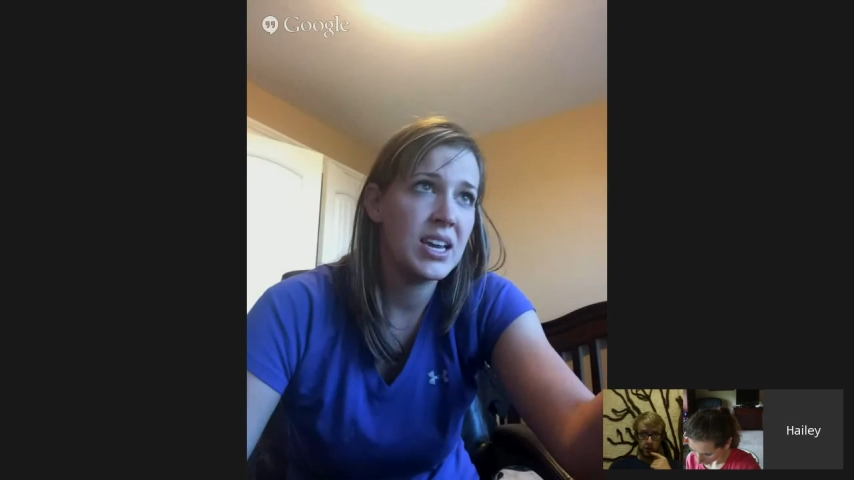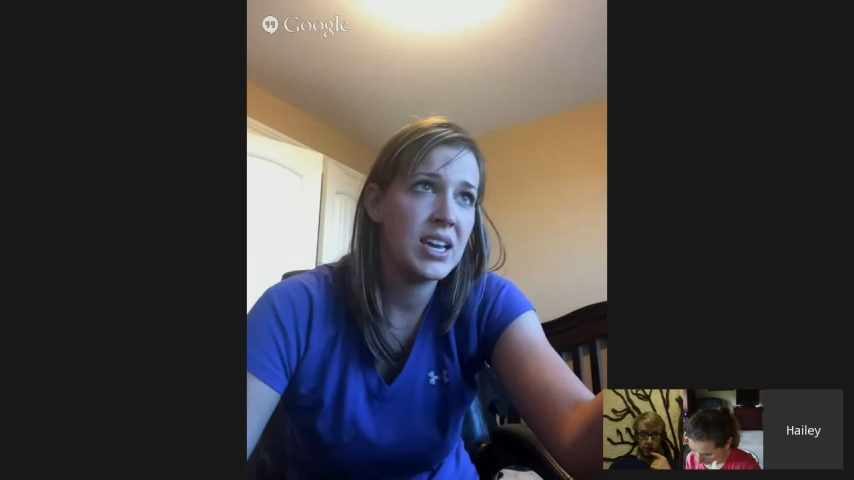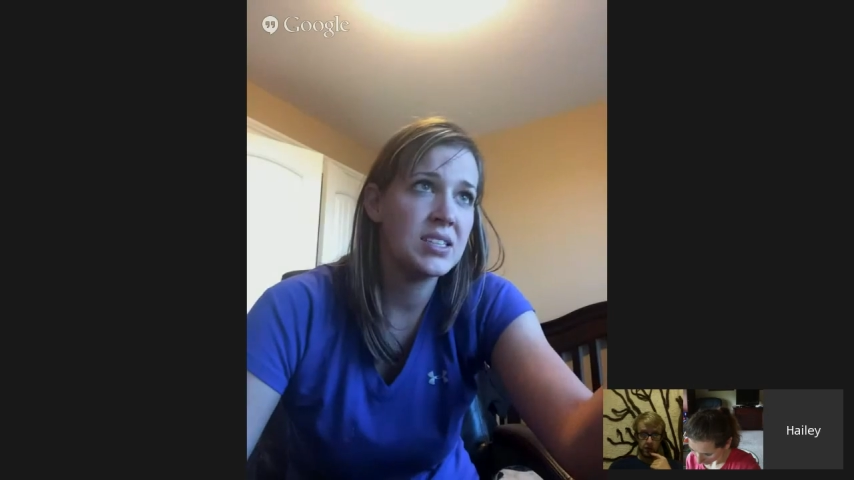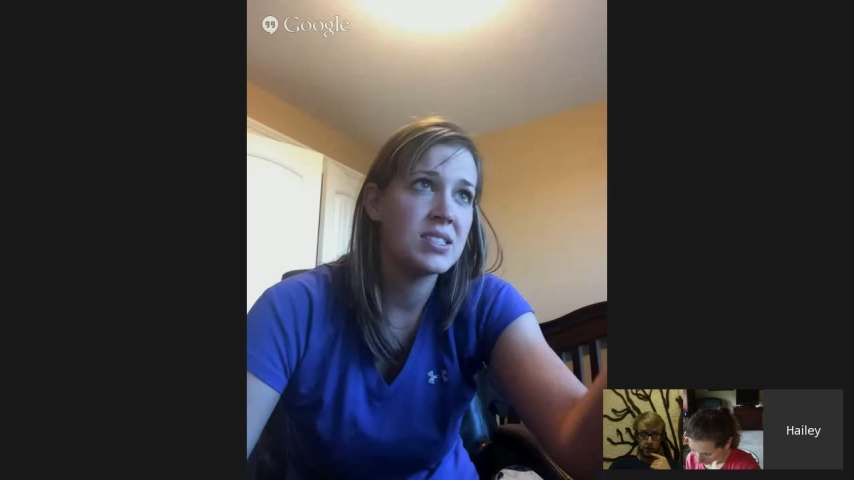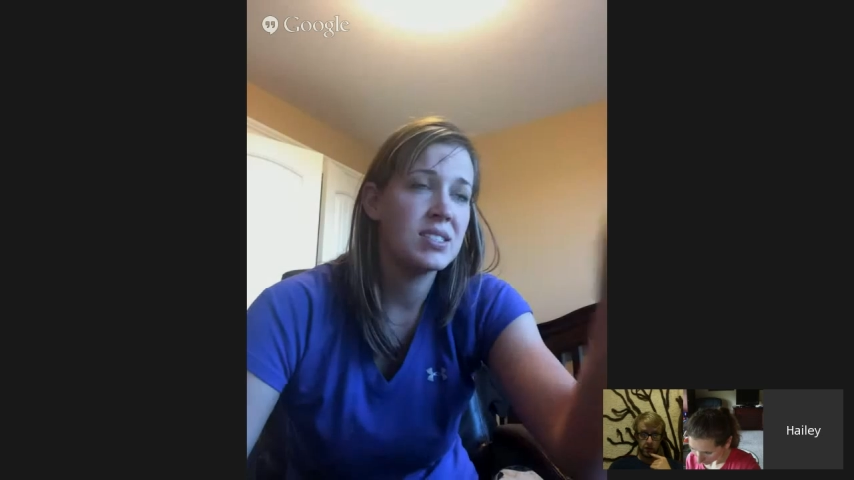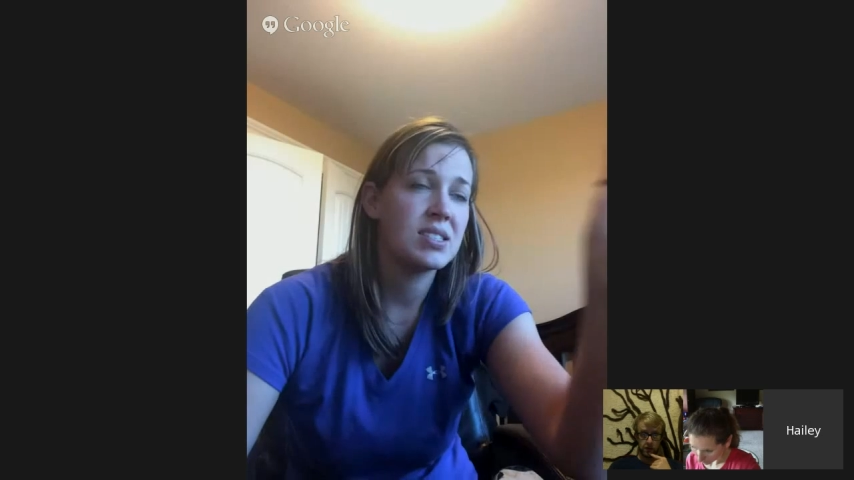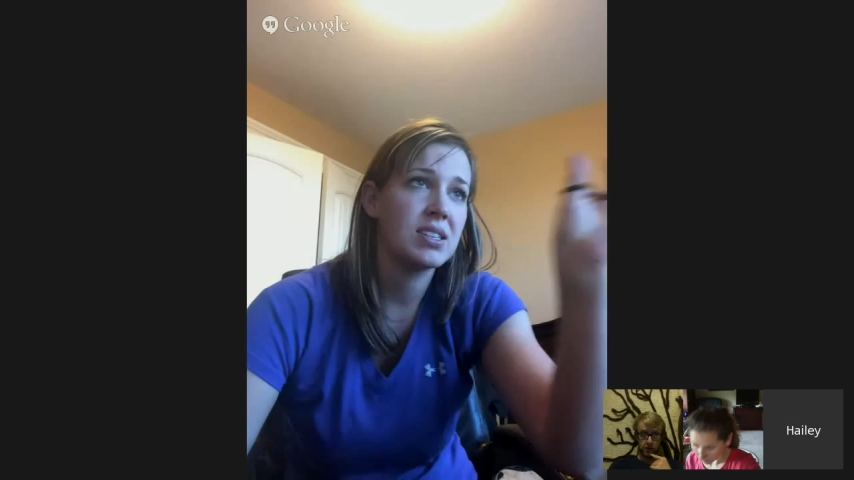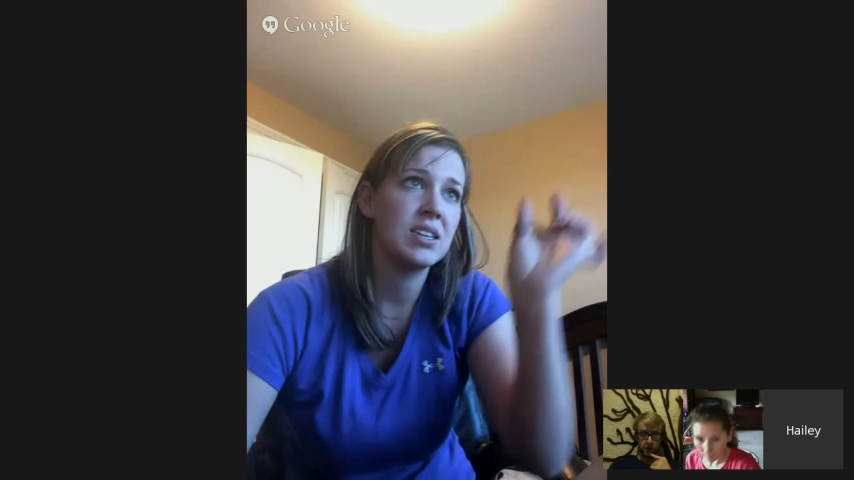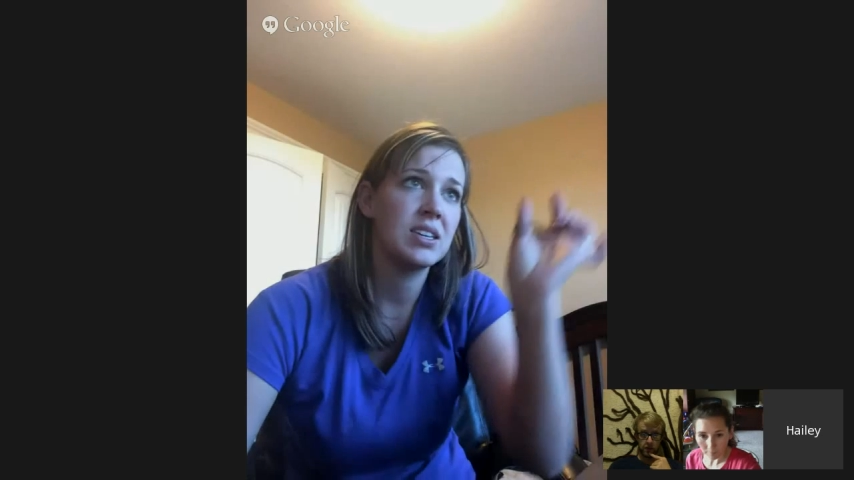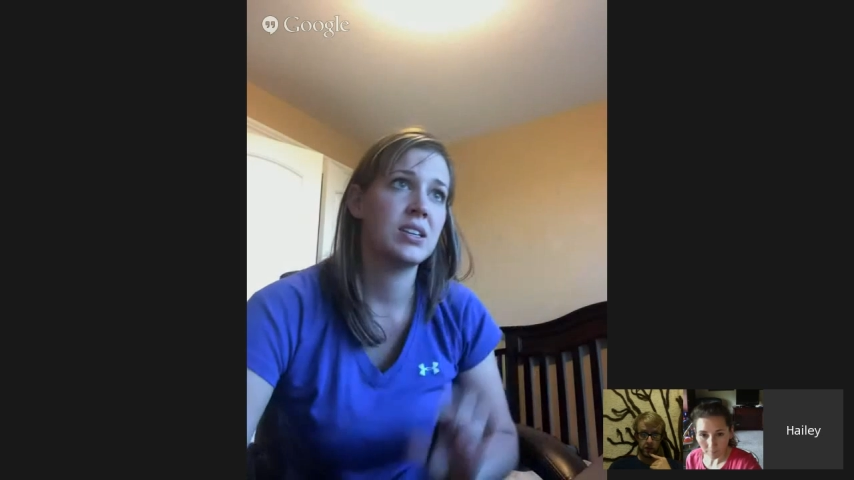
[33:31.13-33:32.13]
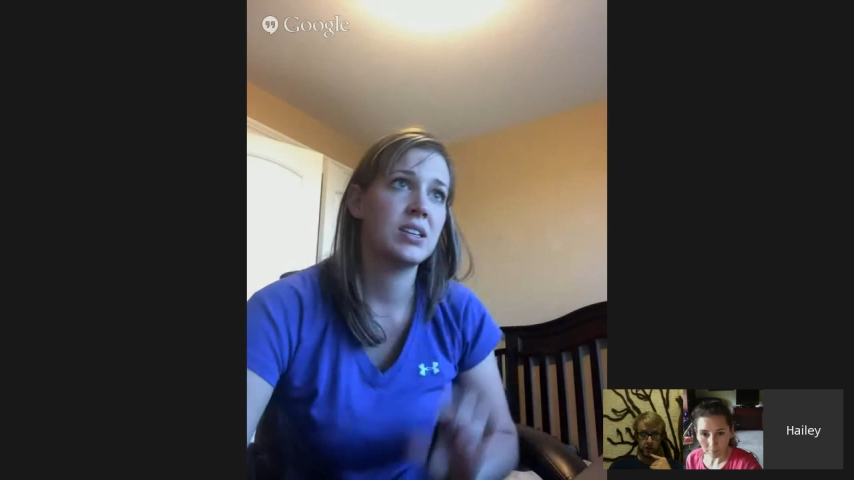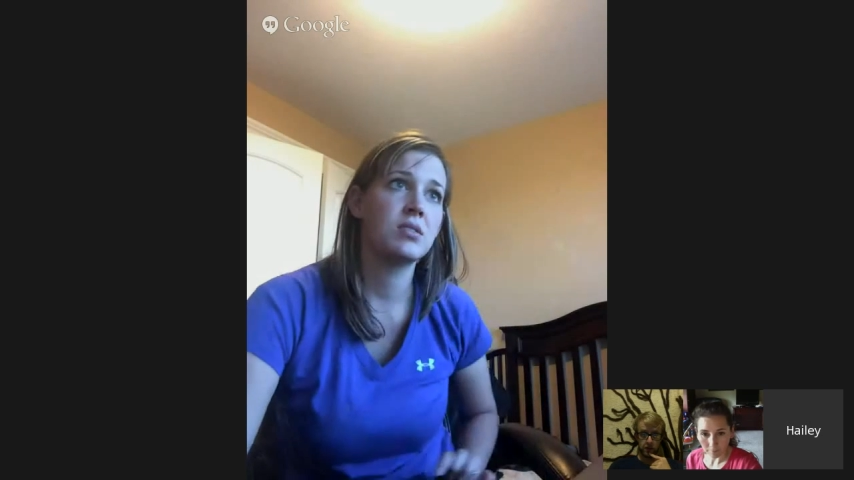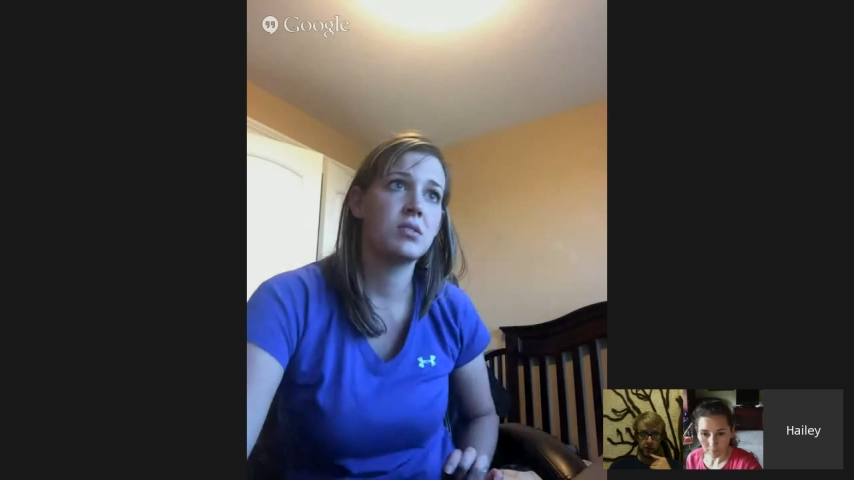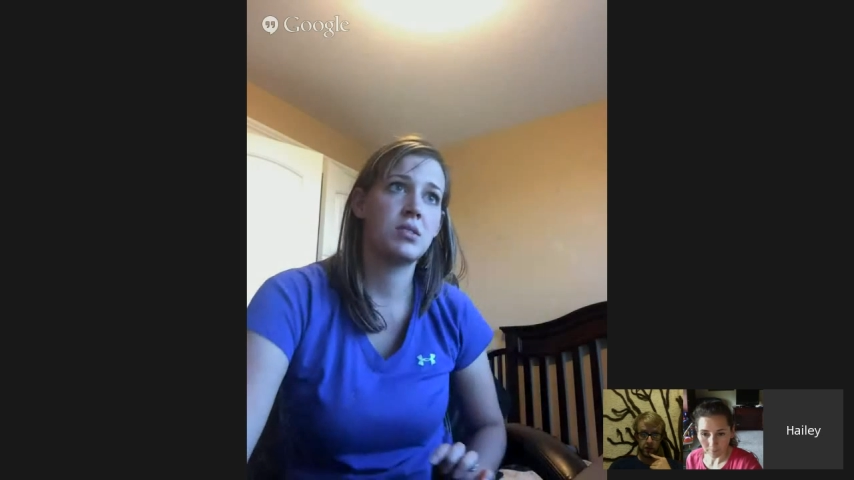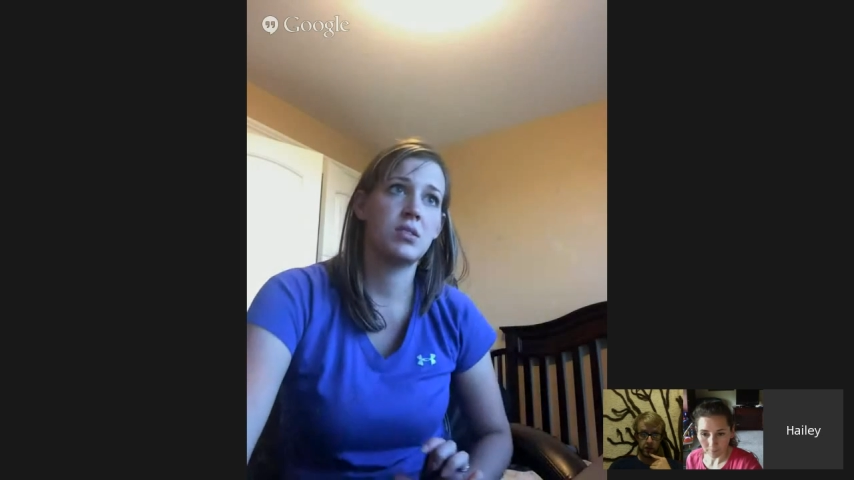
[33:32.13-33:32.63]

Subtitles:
days in